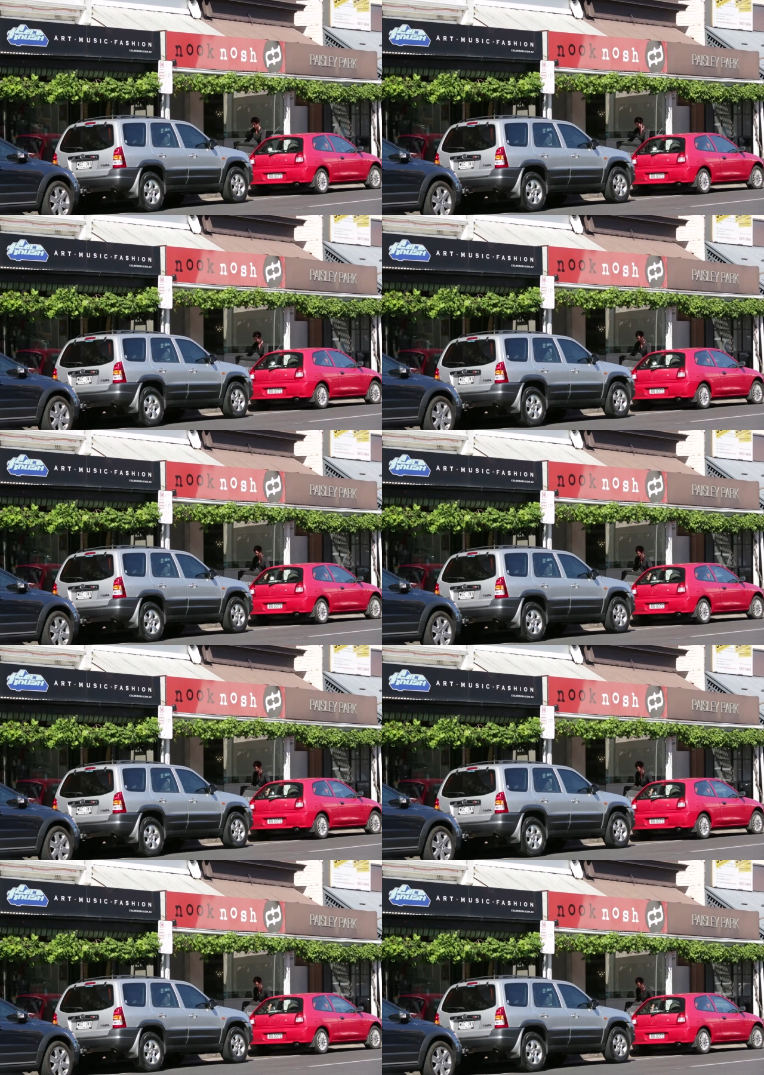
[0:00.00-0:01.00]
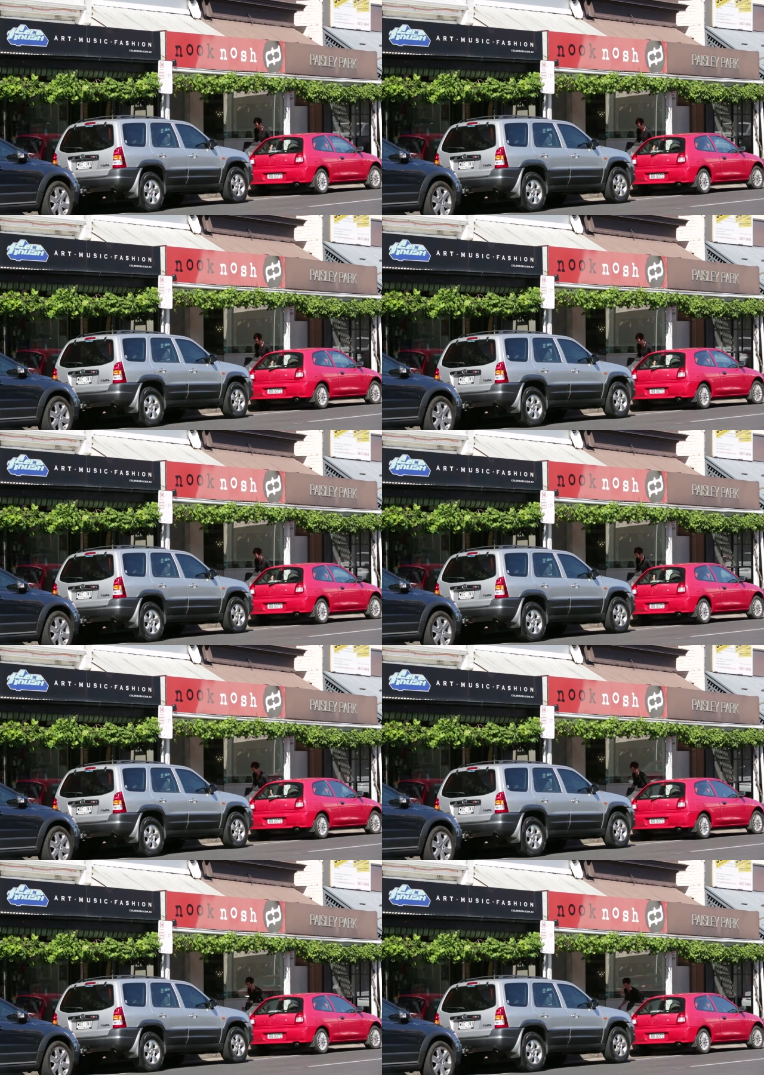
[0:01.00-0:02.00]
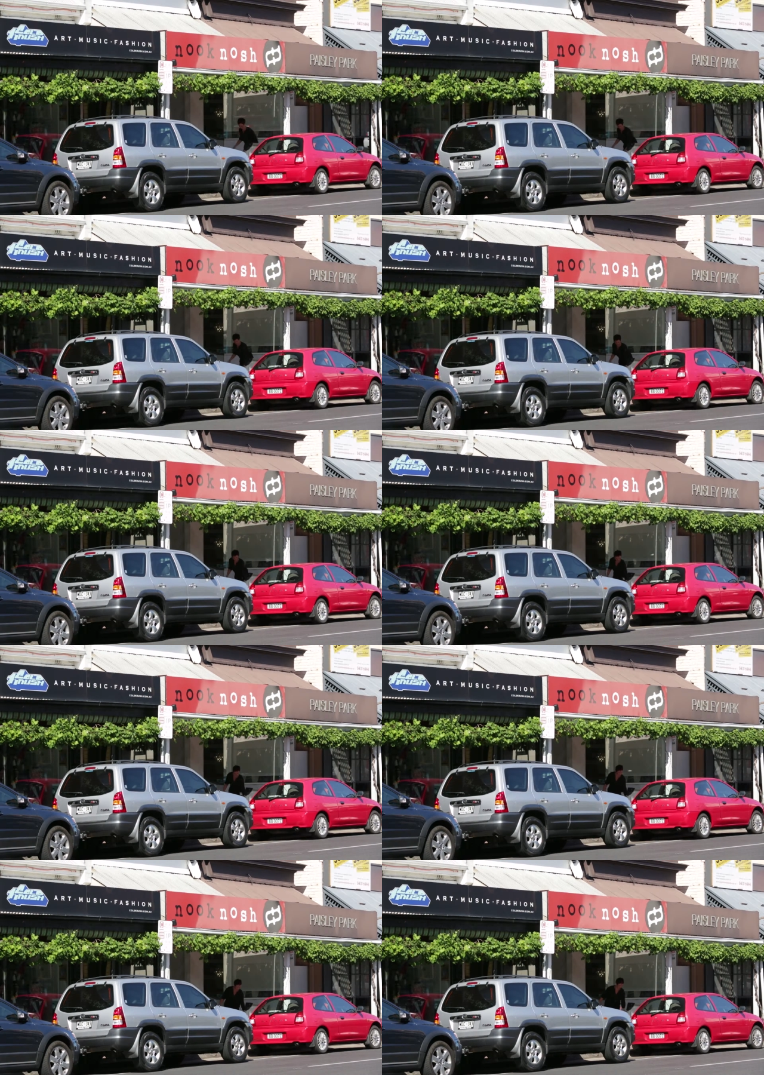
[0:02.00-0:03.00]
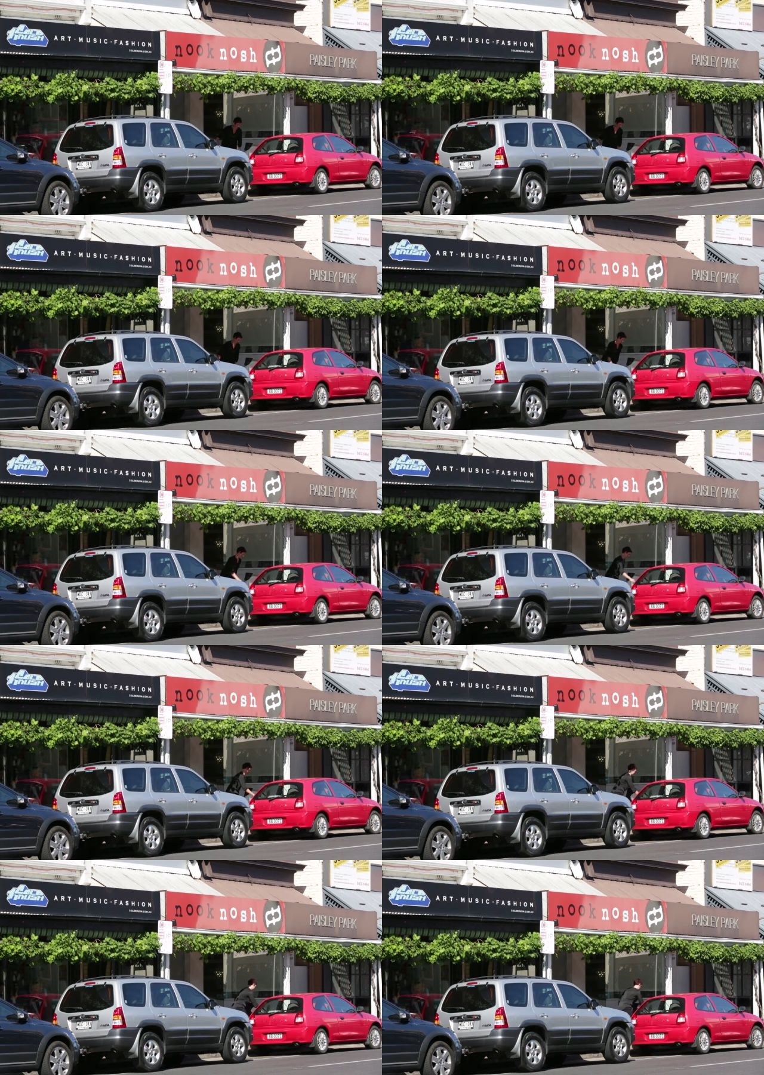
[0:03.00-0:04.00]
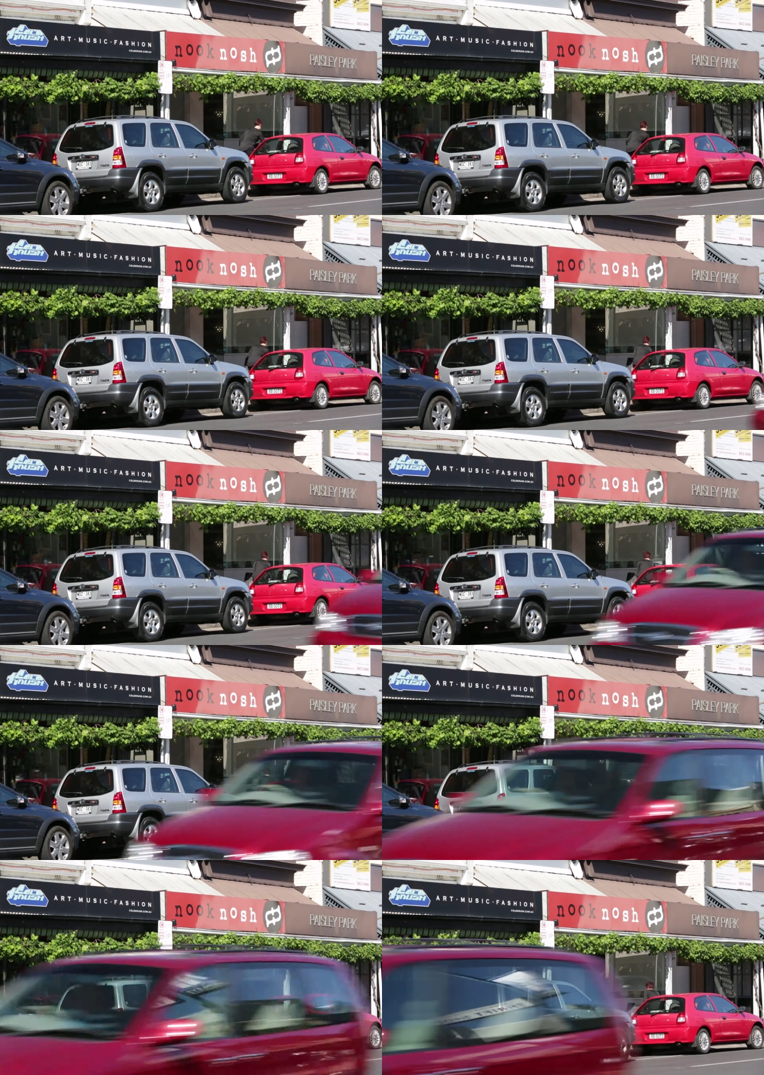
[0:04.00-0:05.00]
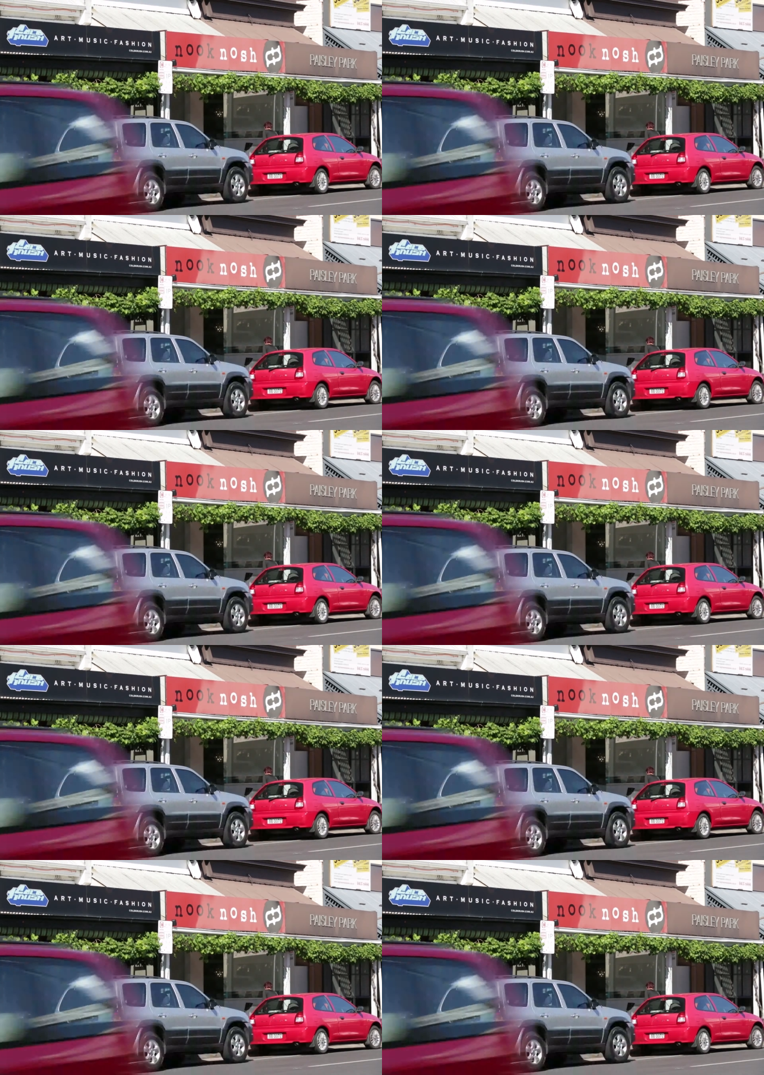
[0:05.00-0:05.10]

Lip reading: No face is visible, so there are no lips to read.